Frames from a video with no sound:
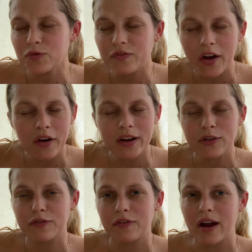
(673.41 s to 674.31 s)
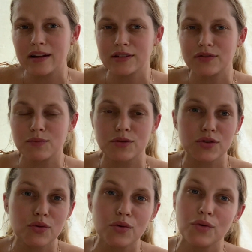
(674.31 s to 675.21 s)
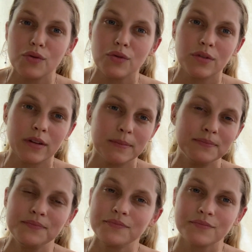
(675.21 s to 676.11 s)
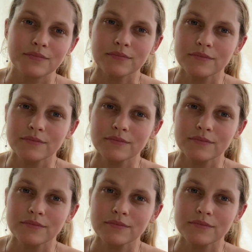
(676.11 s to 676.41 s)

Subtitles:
very good friends from school. And